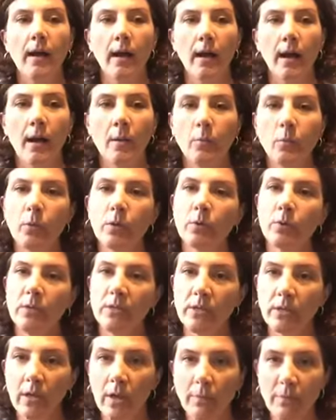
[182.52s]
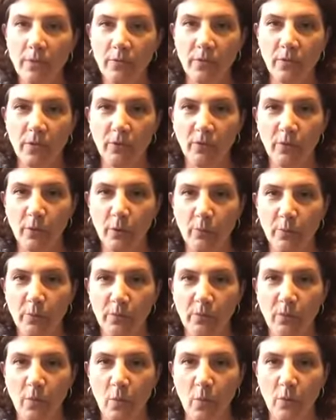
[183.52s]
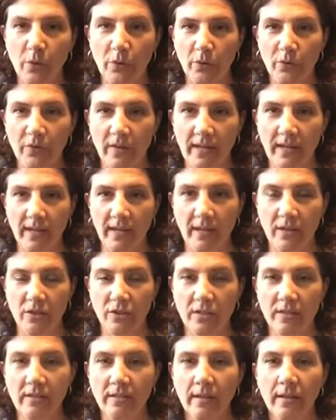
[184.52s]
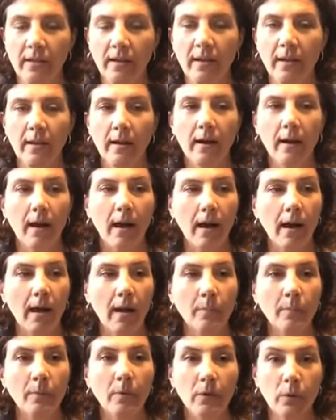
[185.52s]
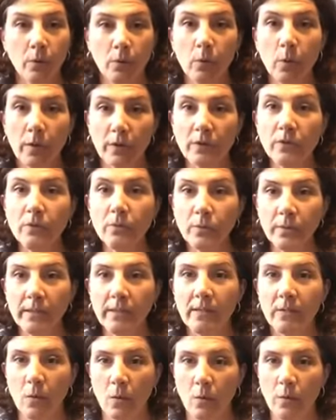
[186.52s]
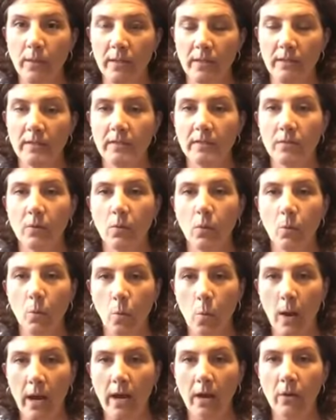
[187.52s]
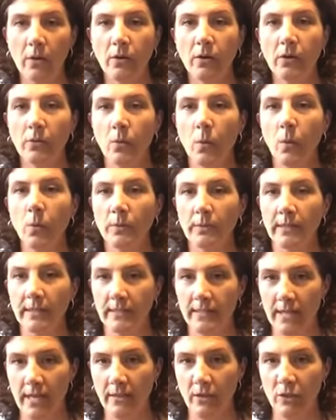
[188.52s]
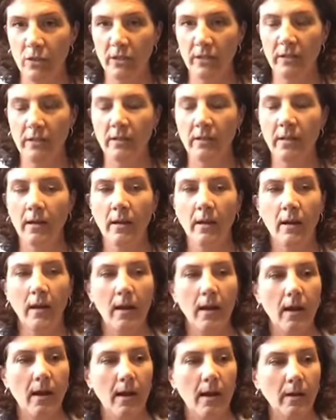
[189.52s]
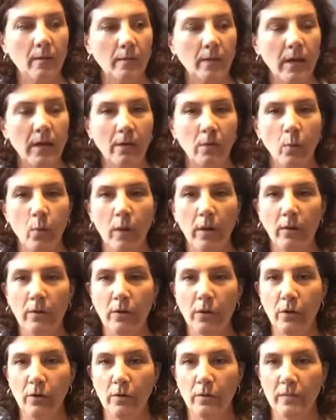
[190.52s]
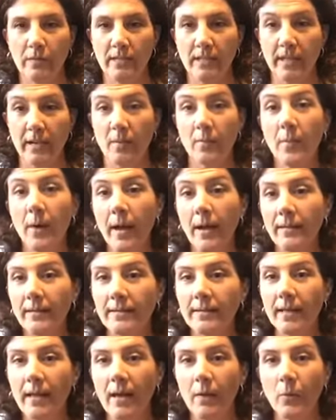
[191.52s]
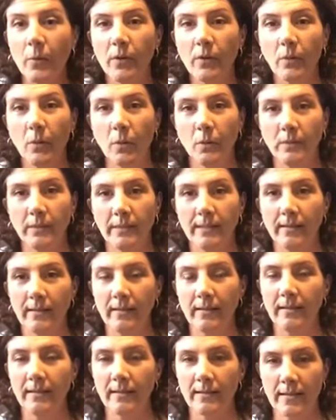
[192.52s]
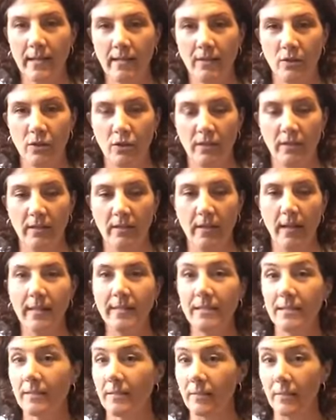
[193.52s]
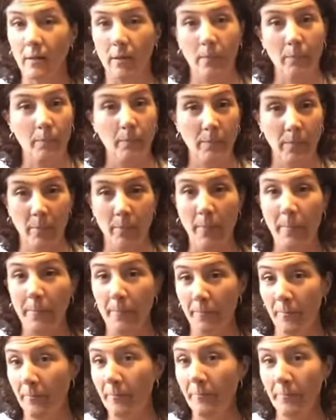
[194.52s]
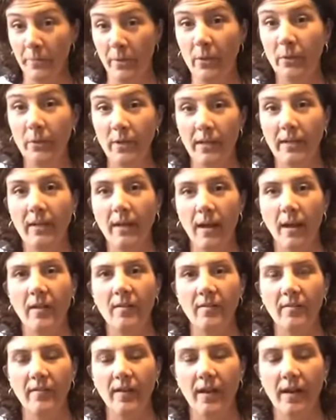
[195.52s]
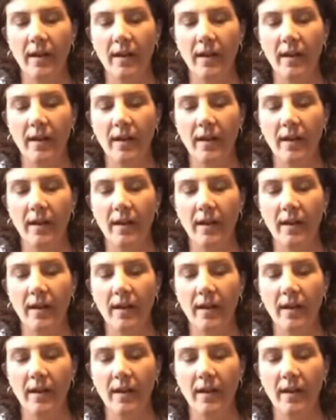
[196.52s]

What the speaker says: Well, when you come in for your float before your vacation, you're going to really notice where you're holding tension, kind of where your state of mind is at, where you're holding tension. That's the beauty of